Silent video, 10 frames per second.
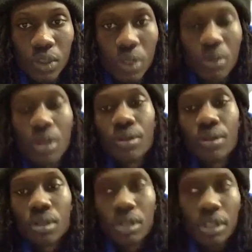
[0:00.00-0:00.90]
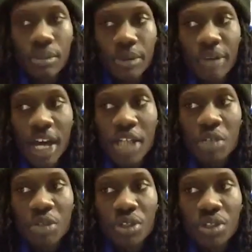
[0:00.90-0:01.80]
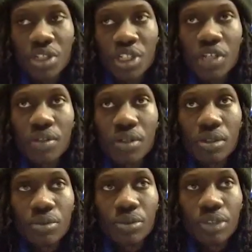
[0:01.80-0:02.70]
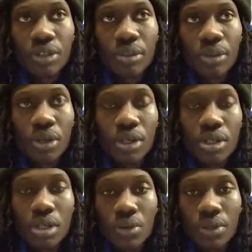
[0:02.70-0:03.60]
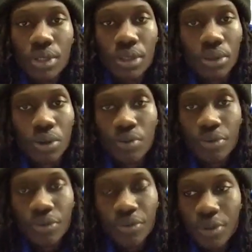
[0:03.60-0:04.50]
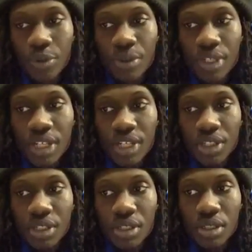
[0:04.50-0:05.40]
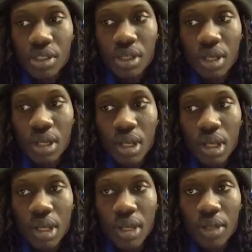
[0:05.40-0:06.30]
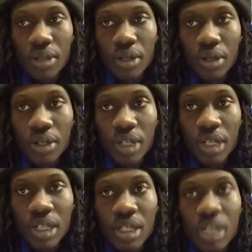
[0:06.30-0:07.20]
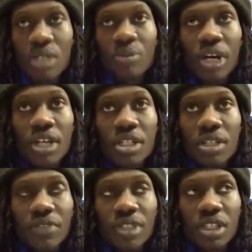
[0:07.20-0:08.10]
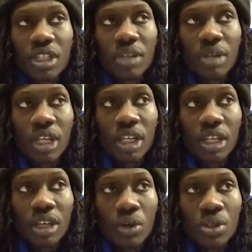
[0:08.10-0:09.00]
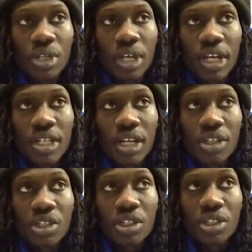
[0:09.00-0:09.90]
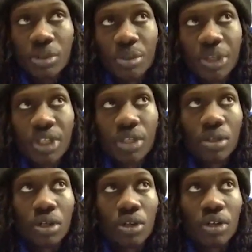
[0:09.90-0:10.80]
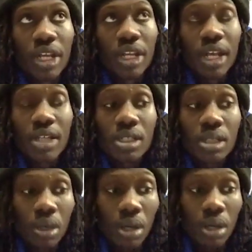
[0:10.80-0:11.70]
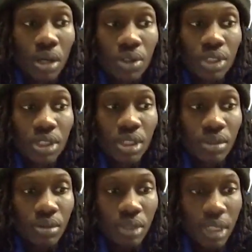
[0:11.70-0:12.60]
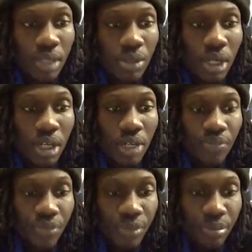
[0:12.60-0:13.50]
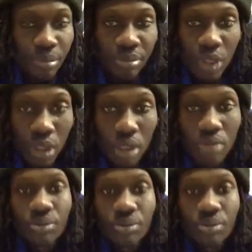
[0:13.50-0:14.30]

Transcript: Well, you know, in basketball in general, the ball doesn't go in the hoop, few possessions. You know, it's not surprising if the team holds their head down just a little bit, you know, and that's the thing our coaches keep trying to, you know,